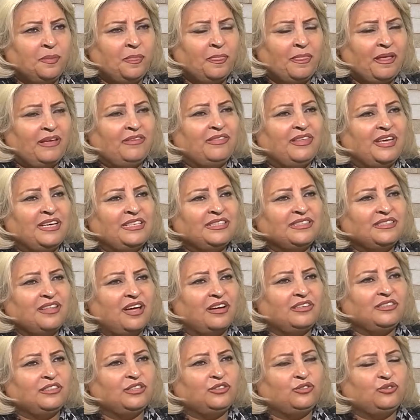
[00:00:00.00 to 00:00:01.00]
They
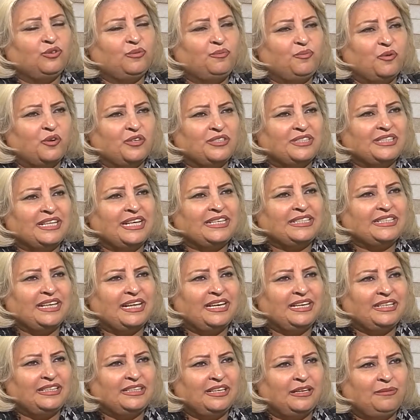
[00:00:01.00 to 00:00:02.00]
started to process a
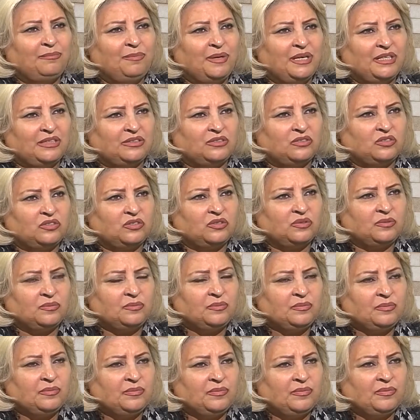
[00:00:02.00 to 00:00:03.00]
little bit.
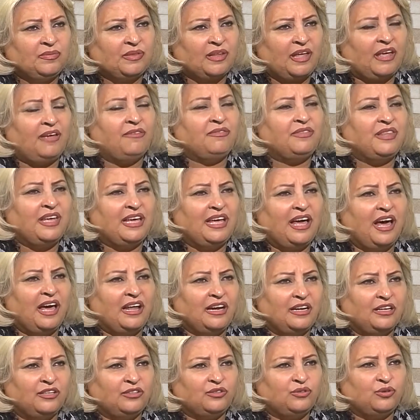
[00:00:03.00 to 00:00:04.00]
If they are
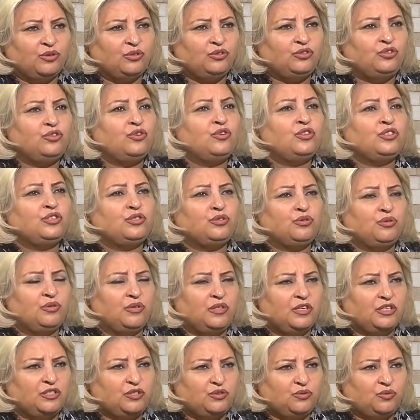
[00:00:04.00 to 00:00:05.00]
introduced to
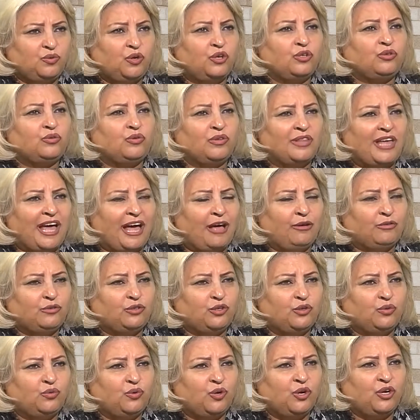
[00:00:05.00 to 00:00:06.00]
this world, to the
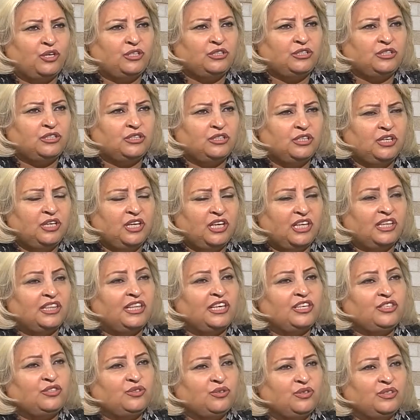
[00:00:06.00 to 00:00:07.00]
outer world,
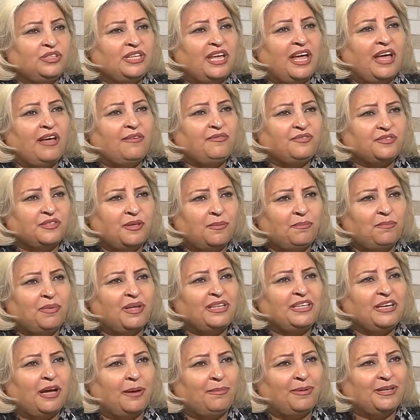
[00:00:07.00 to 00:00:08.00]
they should have
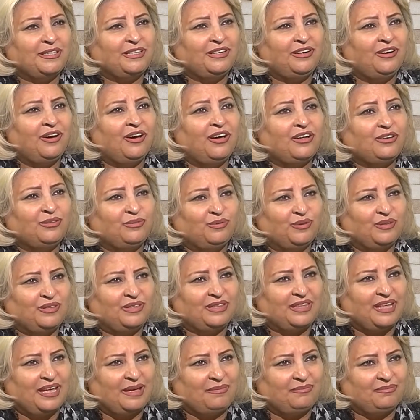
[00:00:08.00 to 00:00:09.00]
somebody, a bodyguard
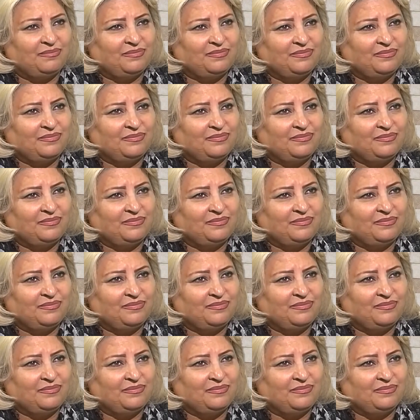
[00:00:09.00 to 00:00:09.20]
with them.